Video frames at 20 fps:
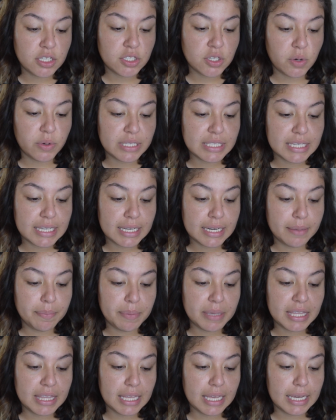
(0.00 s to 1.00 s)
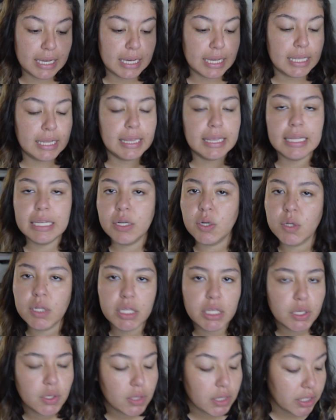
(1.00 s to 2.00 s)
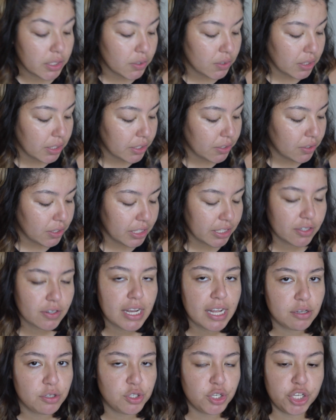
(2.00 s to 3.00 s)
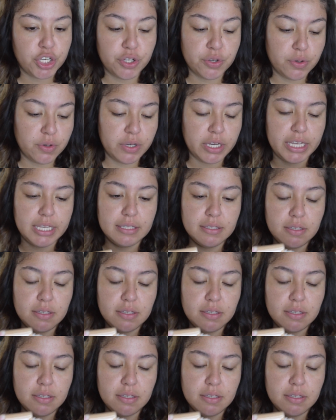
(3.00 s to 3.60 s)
So it's gonna be like a little I'll show you. Okay,